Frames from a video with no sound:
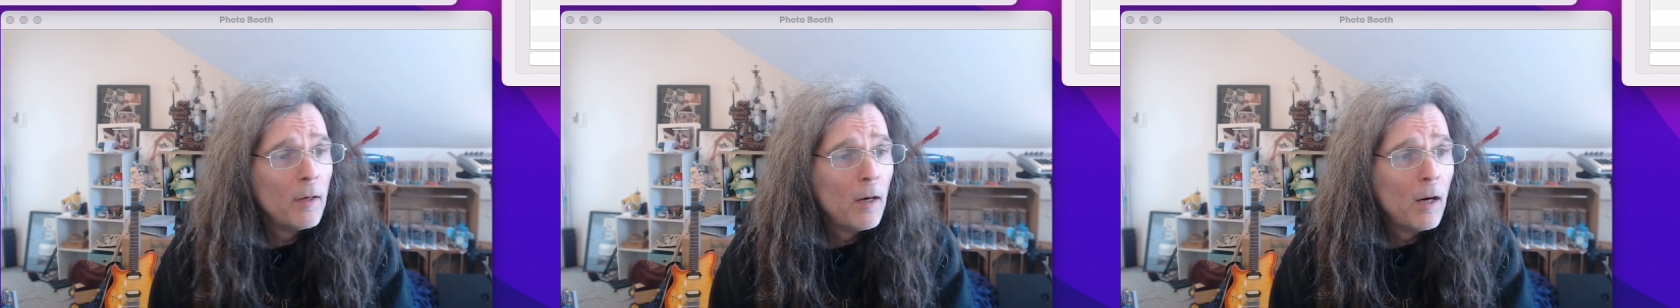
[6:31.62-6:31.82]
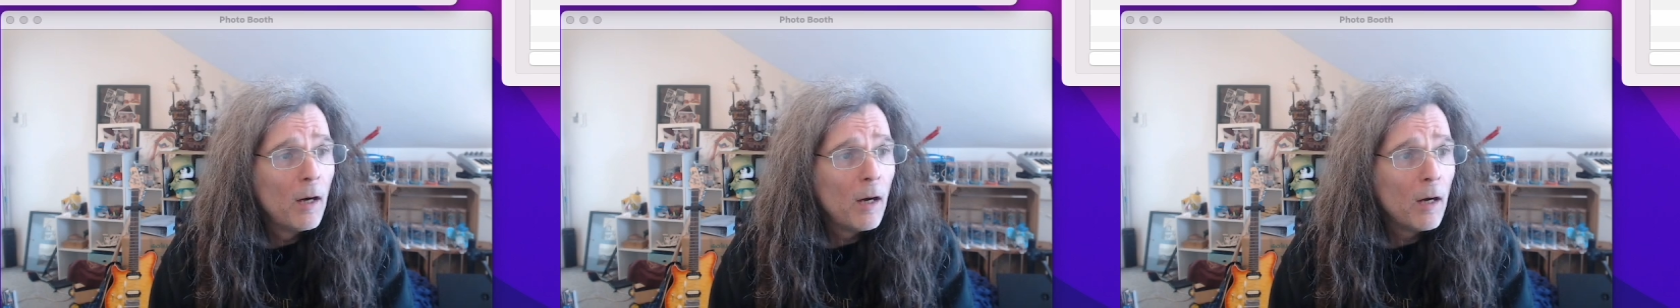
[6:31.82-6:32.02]

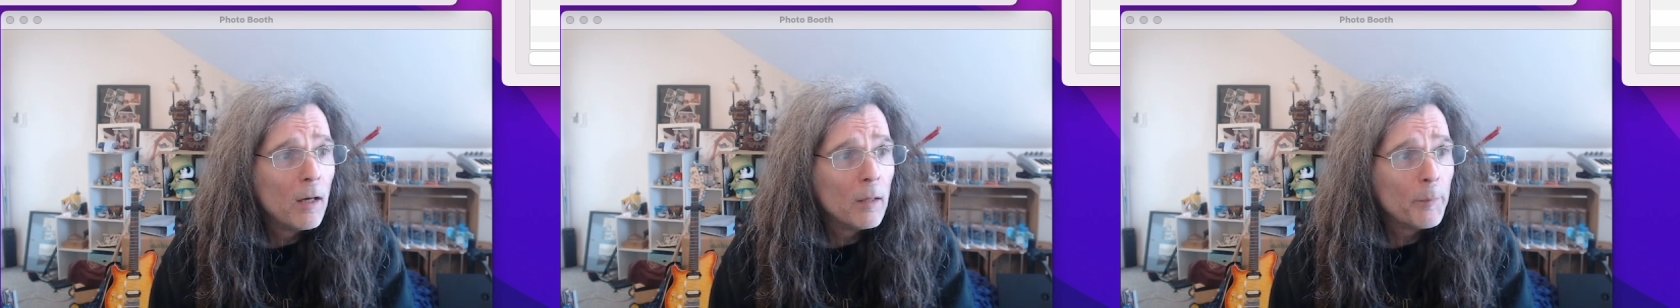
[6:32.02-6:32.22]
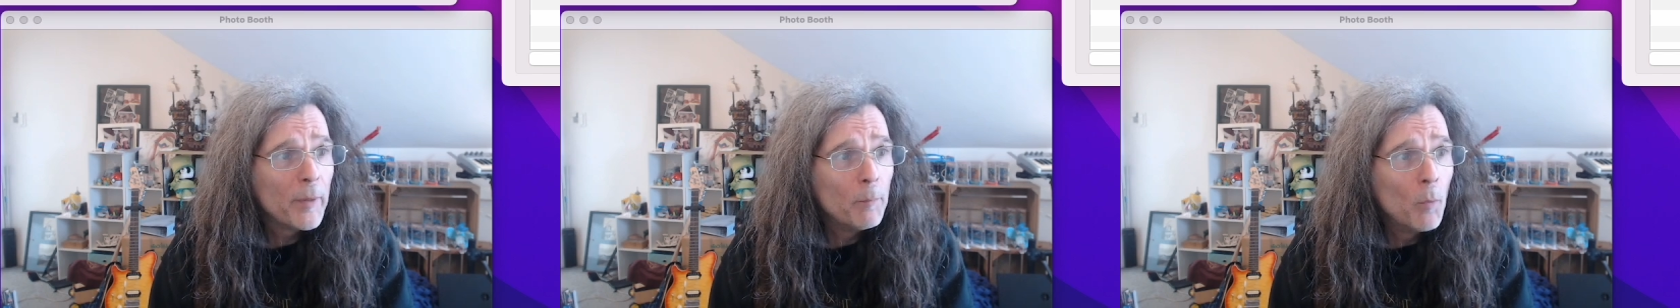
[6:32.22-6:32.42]
a little
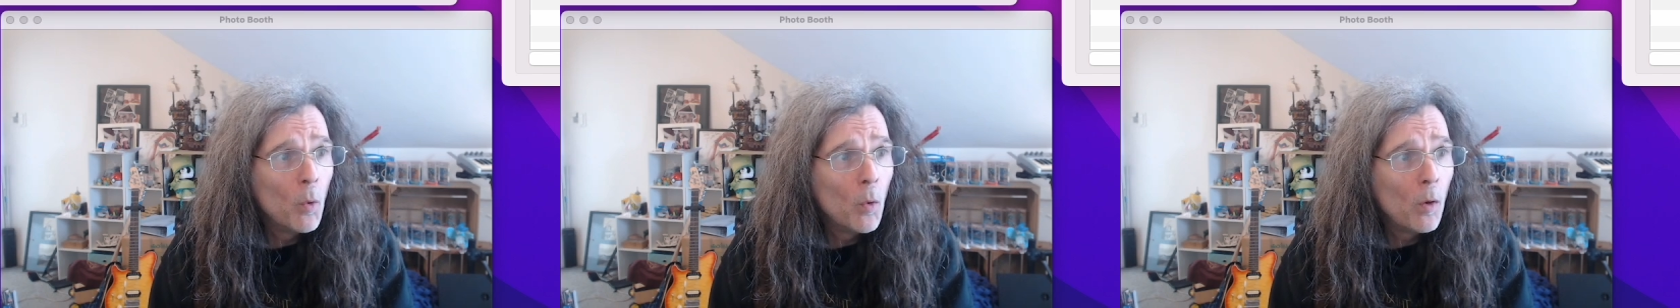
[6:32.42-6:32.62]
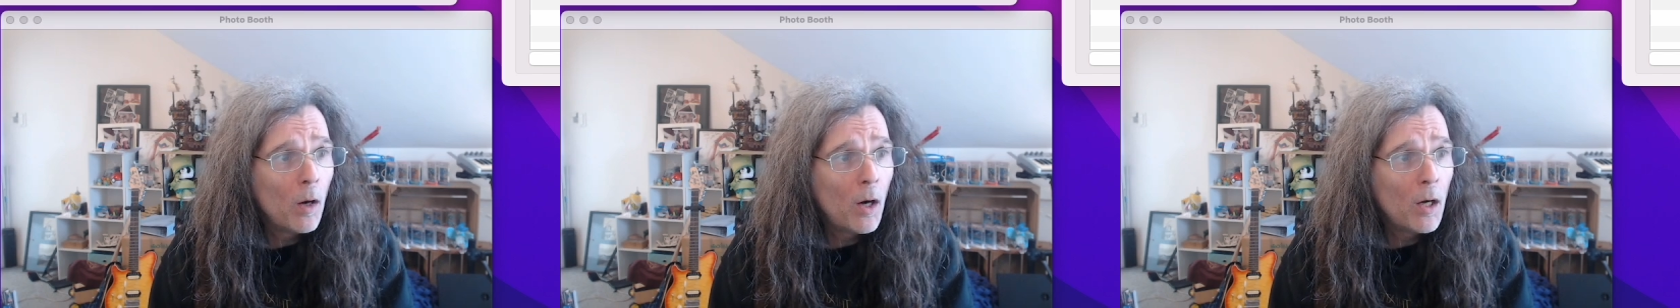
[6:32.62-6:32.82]
bit
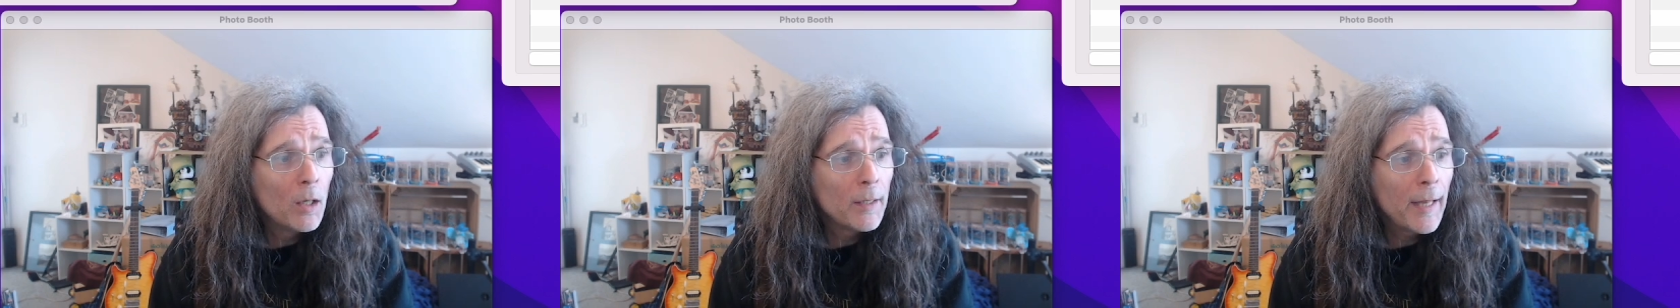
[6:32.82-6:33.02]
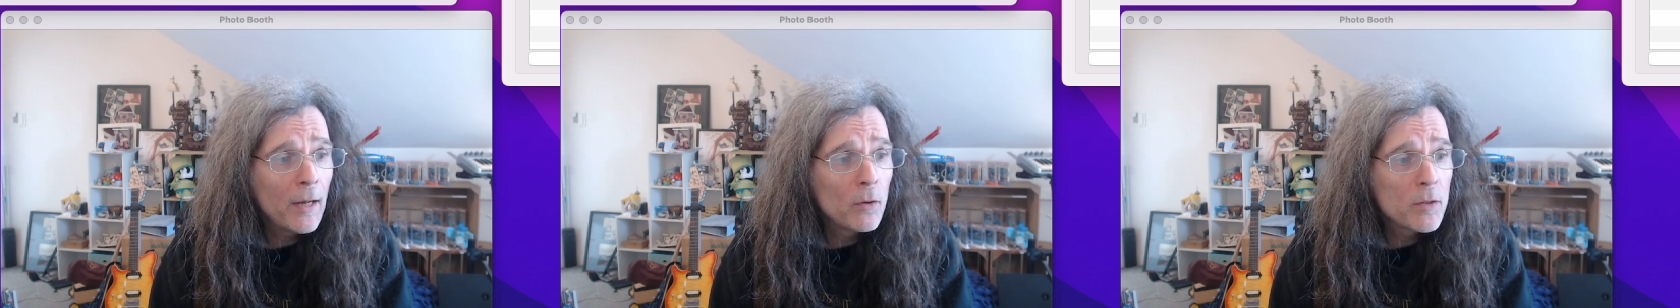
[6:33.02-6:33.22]
more on
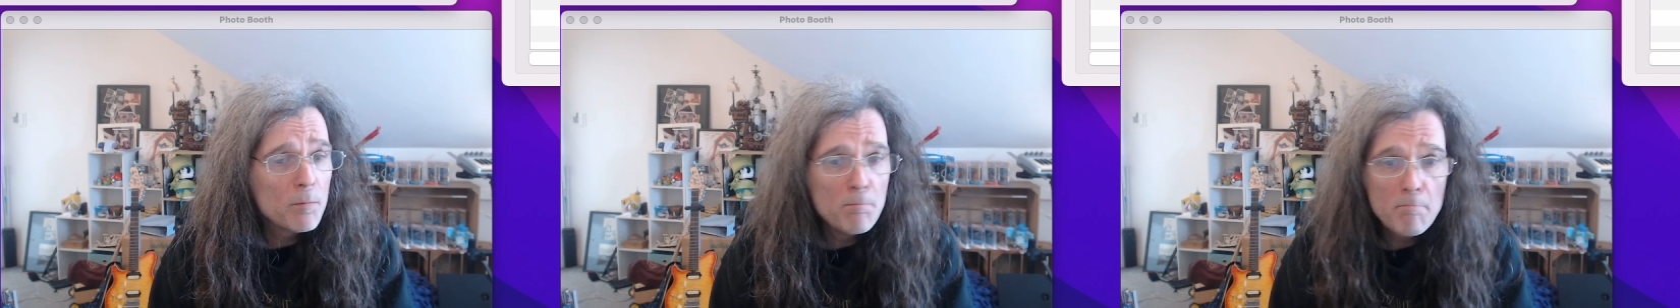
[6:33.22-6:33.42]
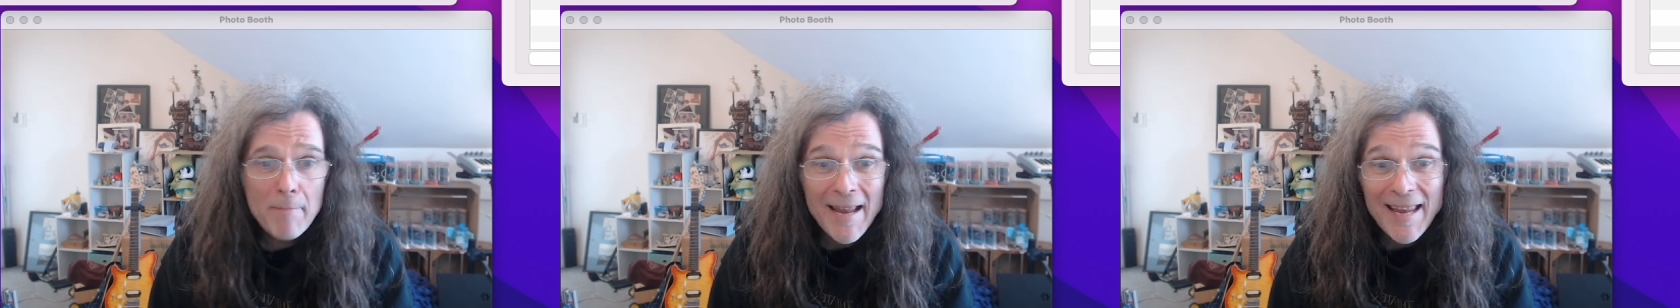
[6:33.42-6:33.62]
how to
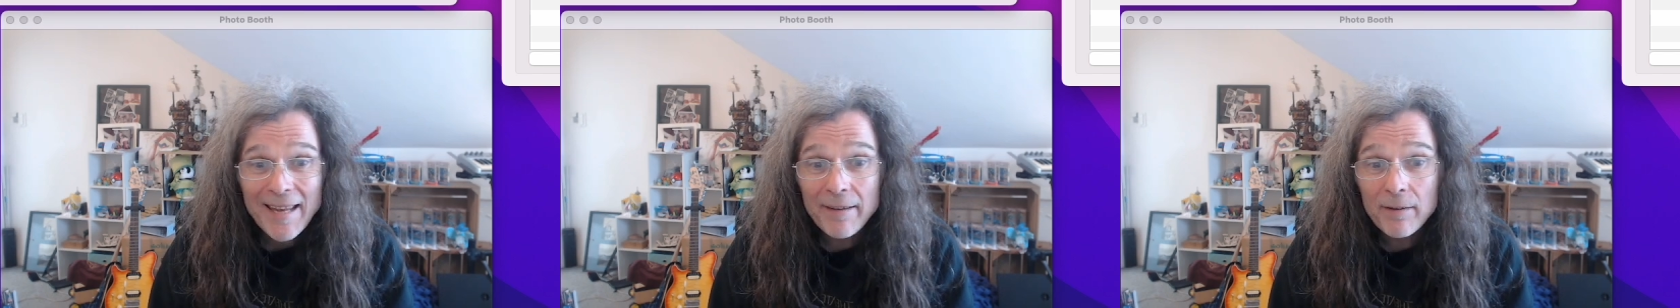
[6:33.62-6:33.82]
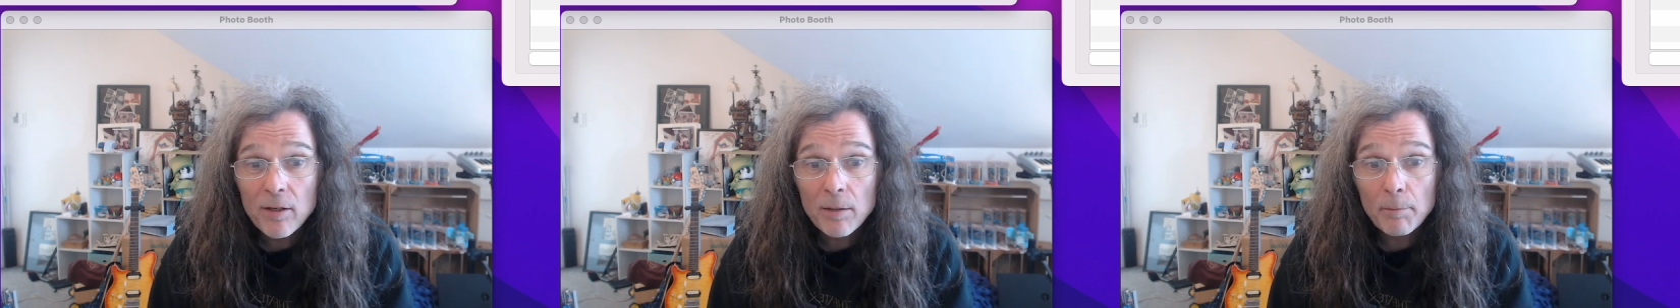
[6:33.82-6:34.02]

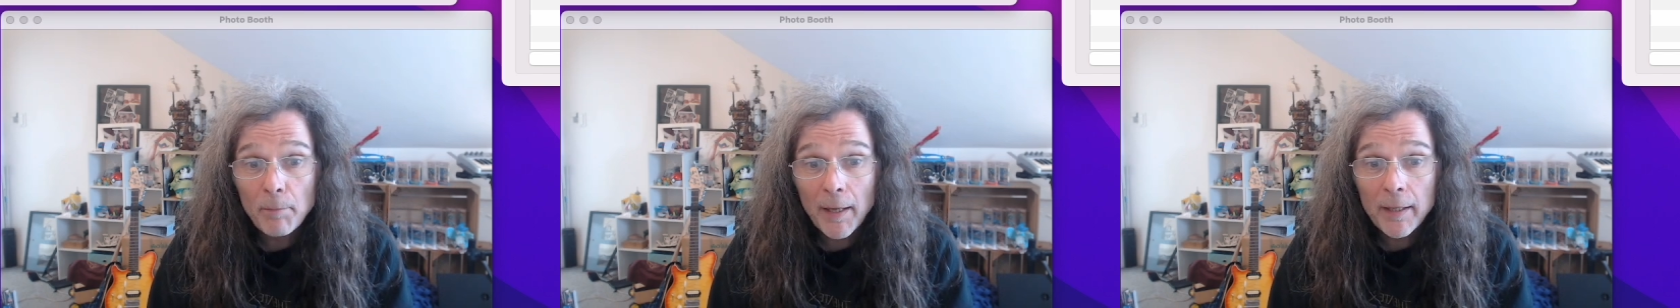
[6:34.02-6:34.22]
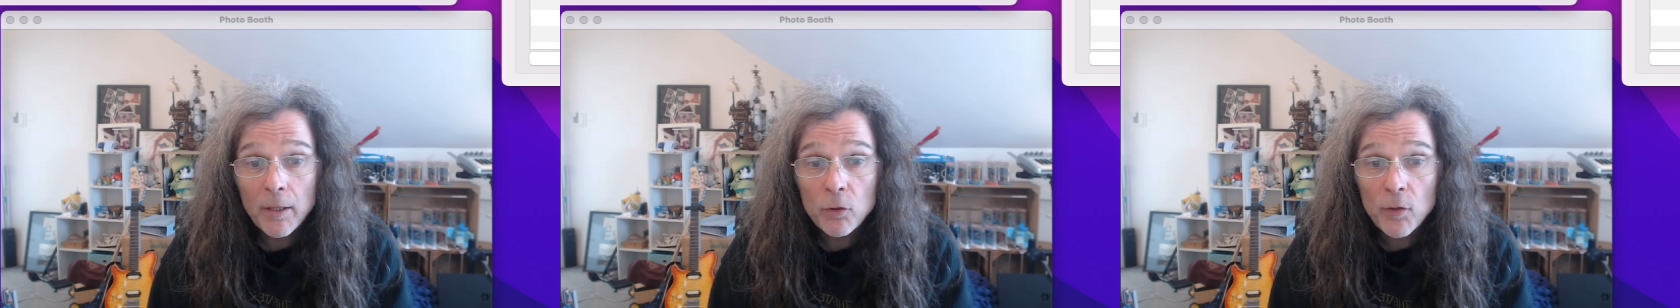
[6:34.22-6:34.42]
make
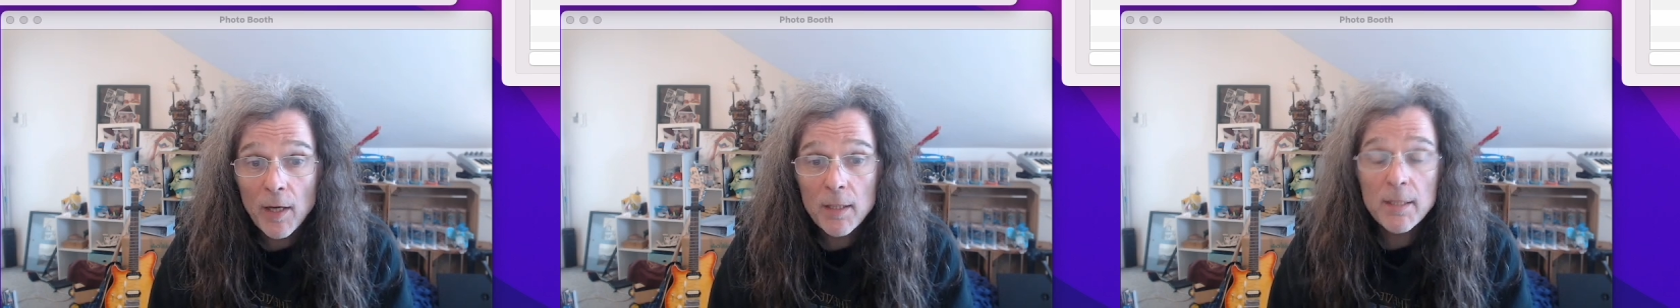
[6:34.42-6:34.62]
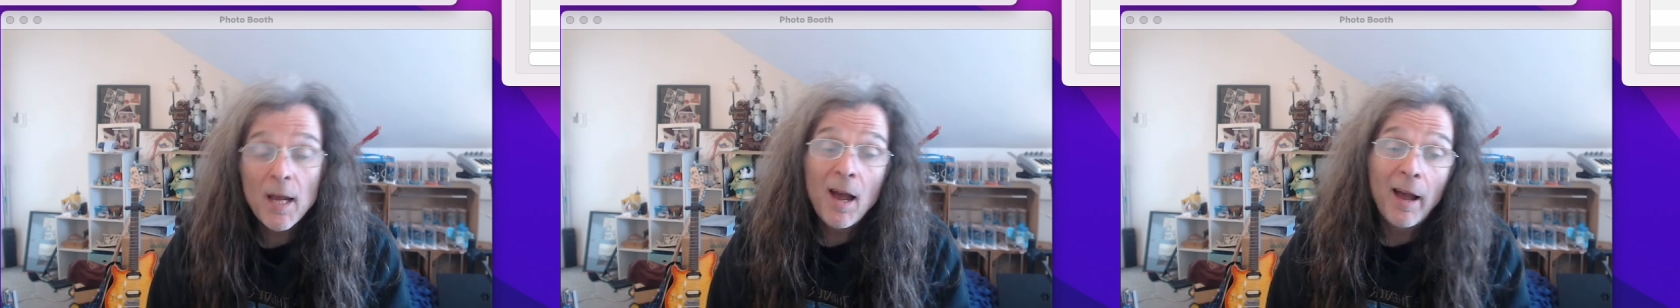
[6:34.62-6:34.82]
backing tracks.
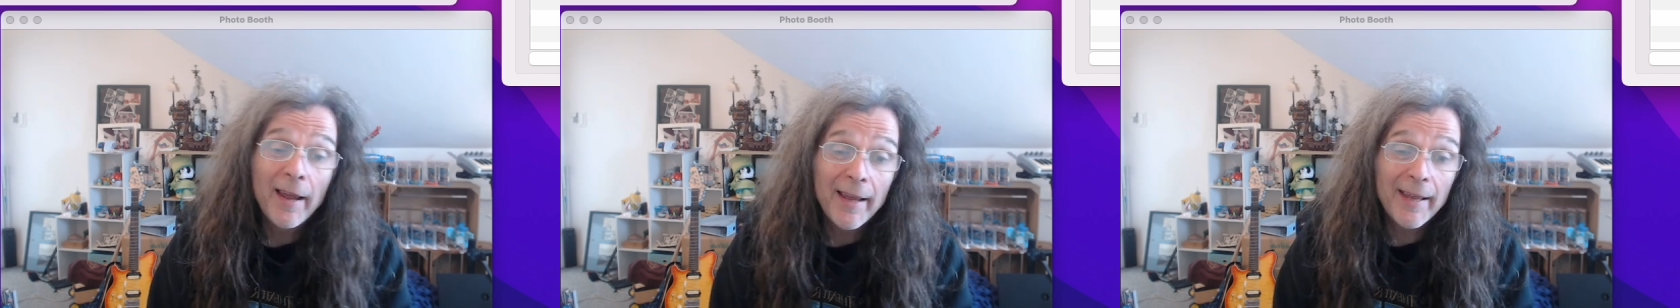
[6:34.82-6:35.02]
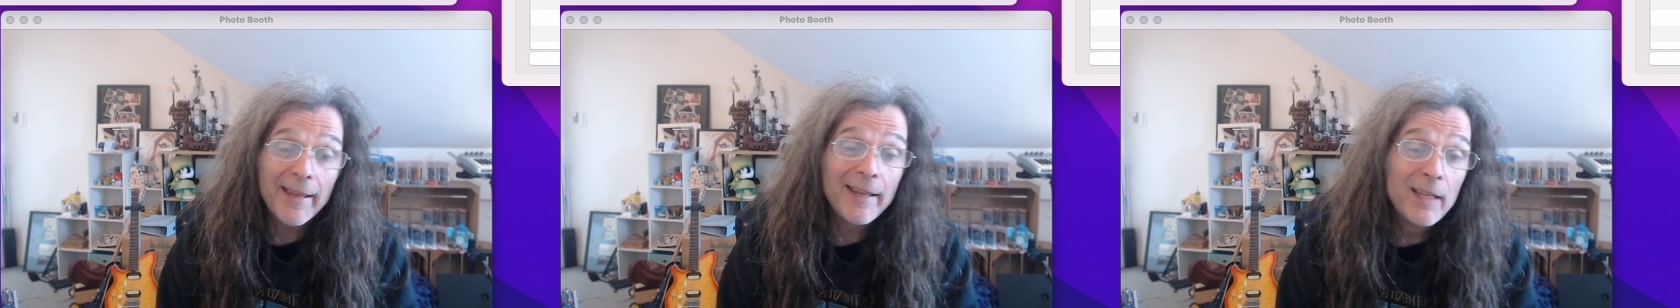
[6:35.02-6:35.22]
In the